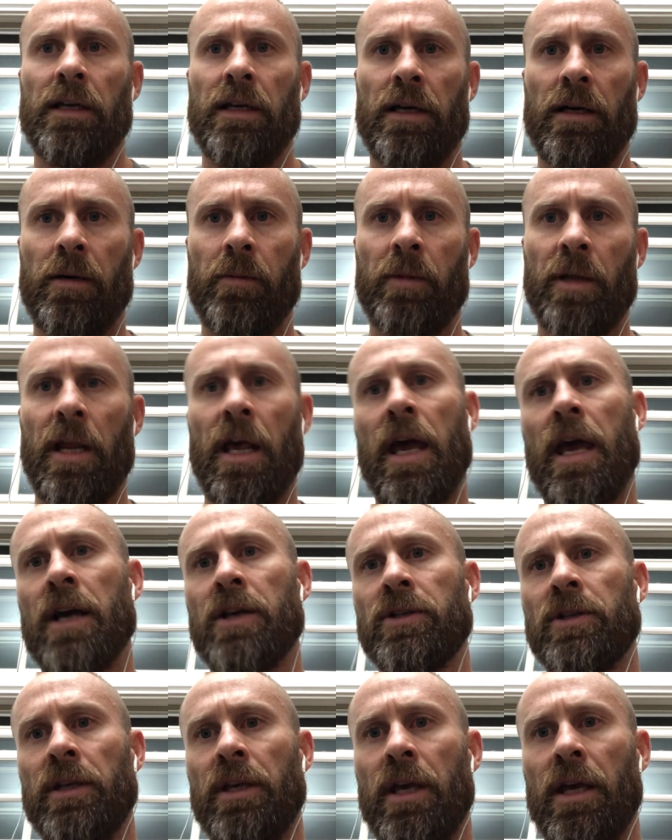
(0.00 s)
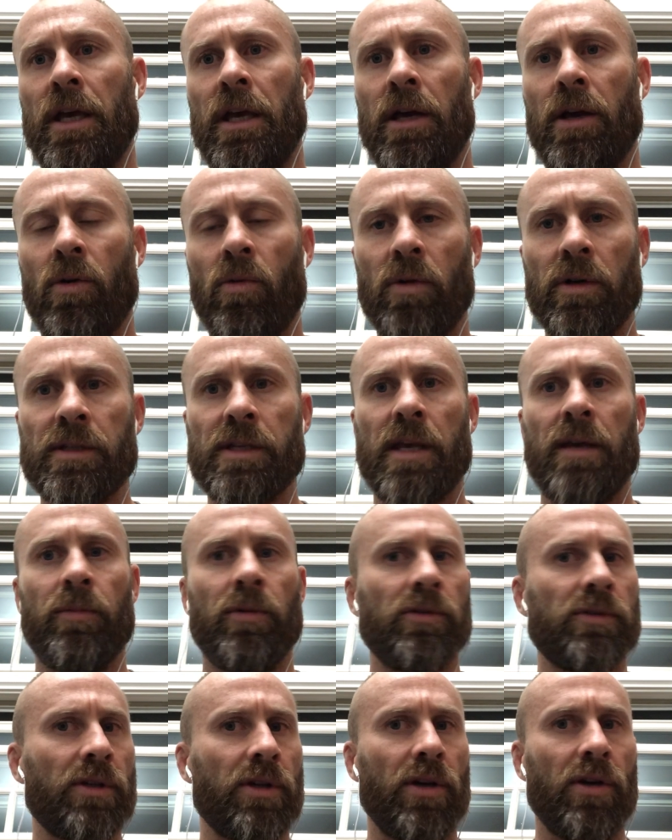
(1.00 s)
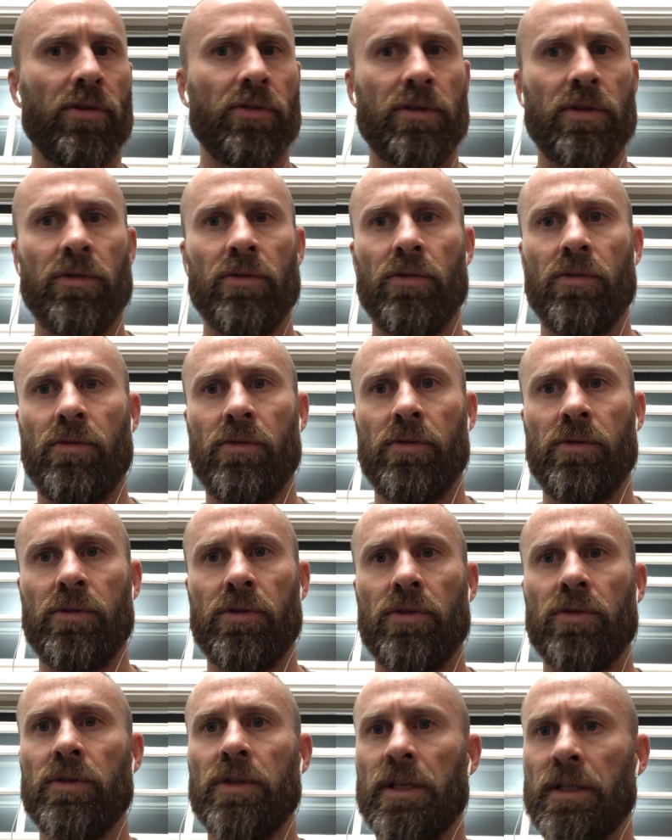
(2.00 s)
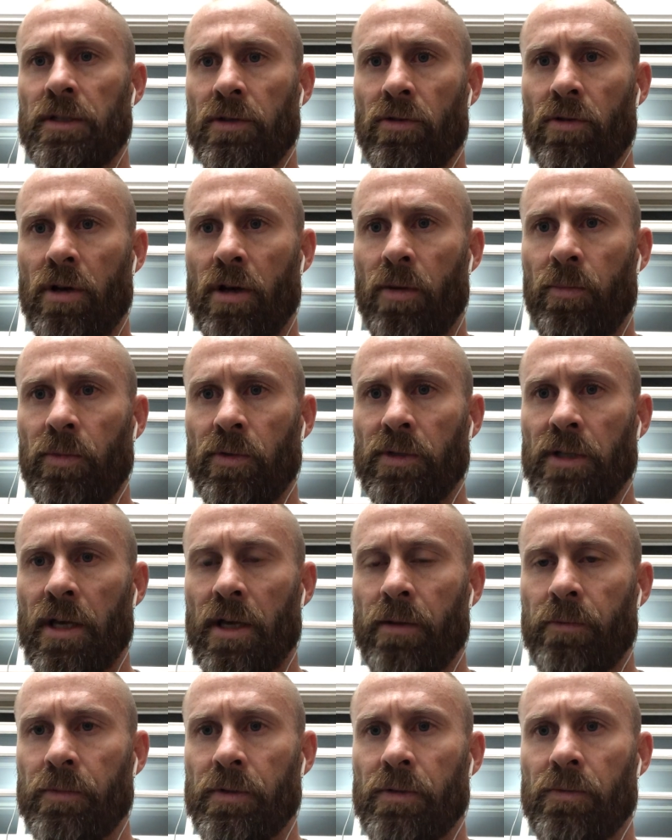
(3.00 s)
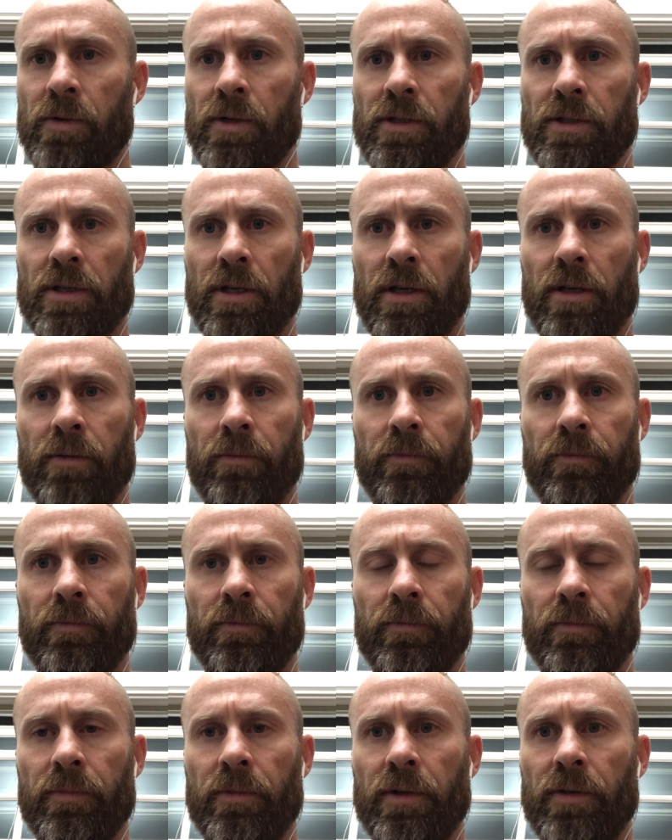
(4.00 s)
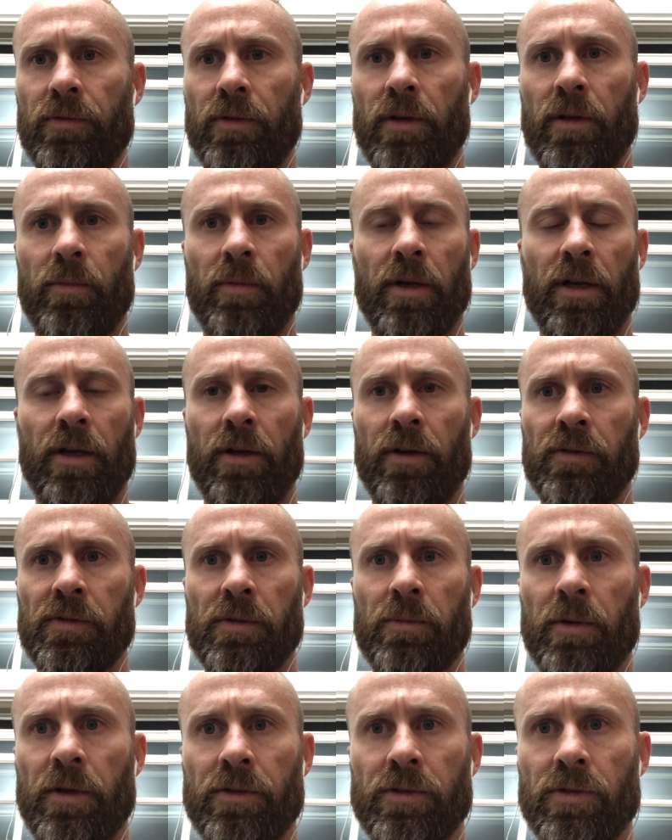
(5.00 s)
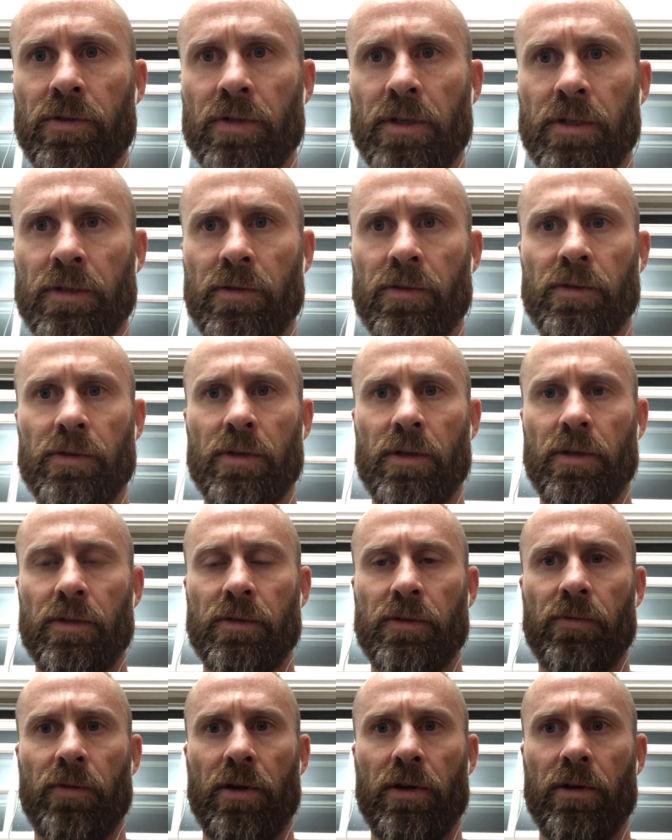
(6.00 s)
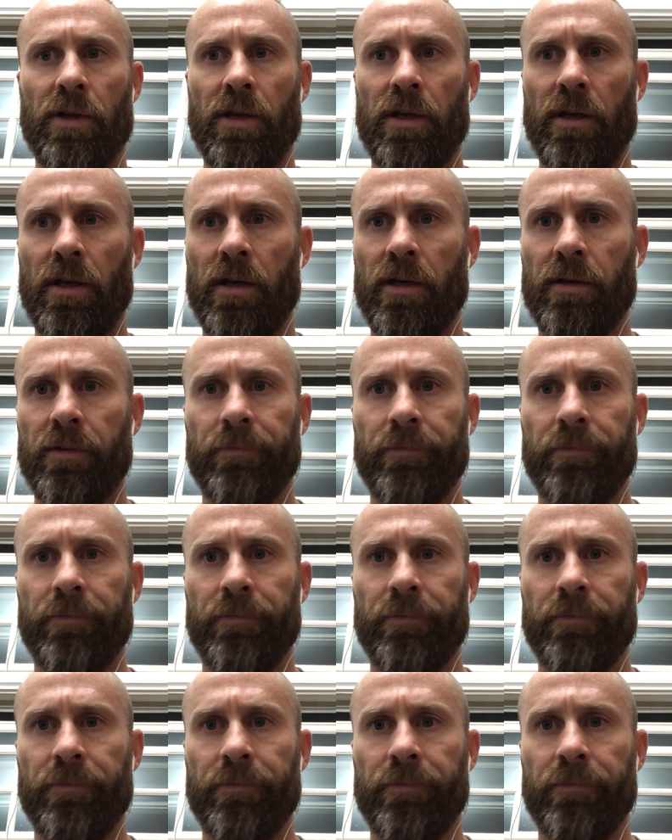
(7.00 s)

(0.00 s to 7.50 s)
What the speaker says: And I actually was able to go to jiu-jitsu a couple times, which if anybody knows about jiu-jitsu, it's very,